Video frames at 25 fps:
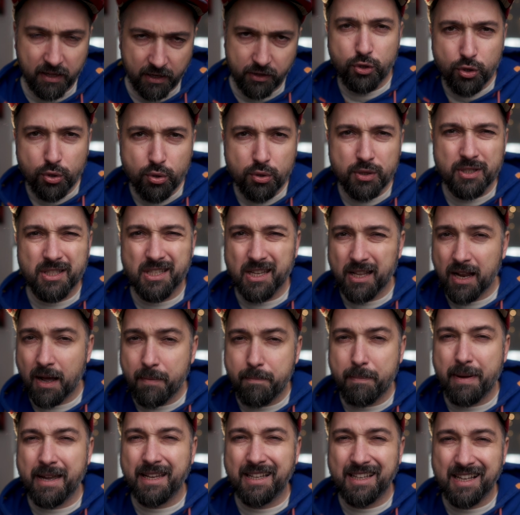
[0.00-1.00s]
I do set
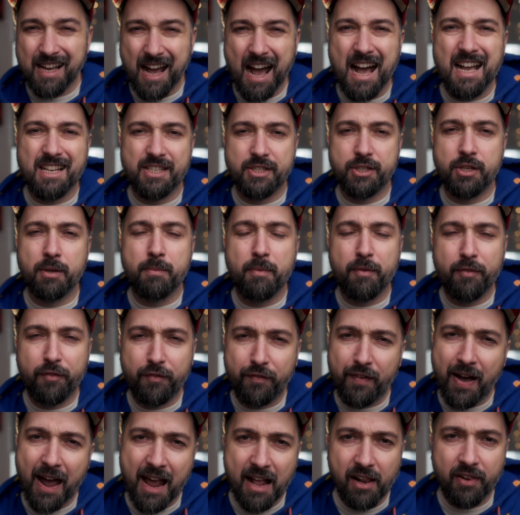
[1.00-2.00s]
up my custom
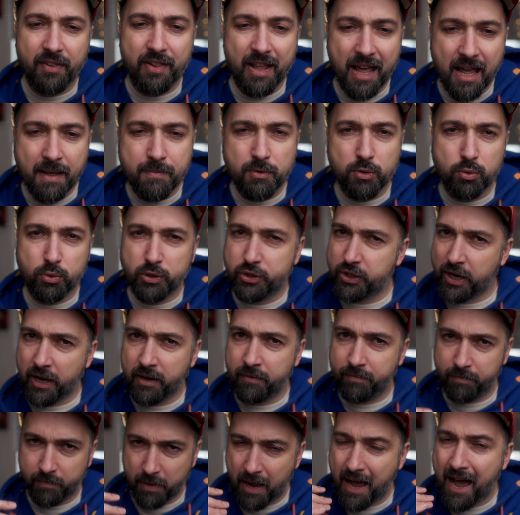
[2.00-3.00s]
file names, which
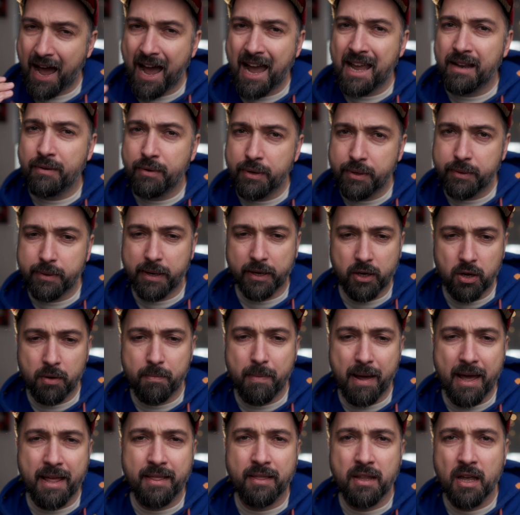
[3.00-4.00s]
I highly
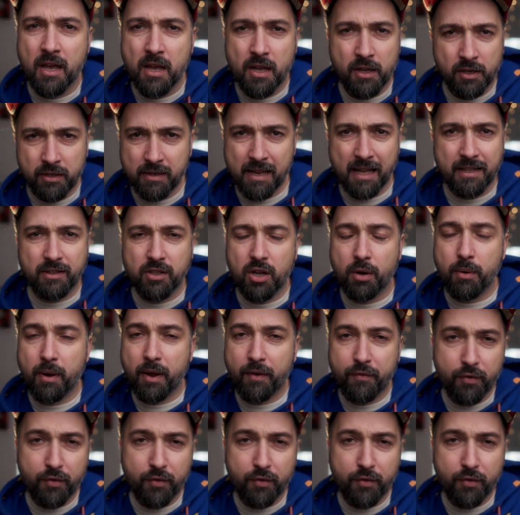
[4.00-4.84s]
recommend, not going